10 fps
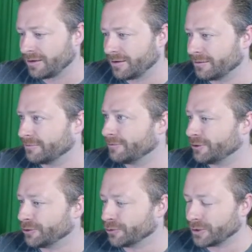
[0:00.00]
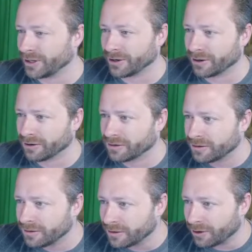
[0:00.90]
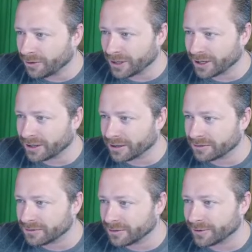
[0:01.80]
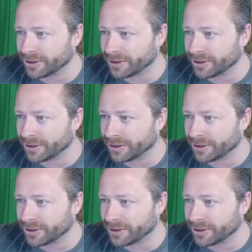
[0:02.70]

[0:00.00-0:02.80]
a view here. Oh, yeah, I can. Here we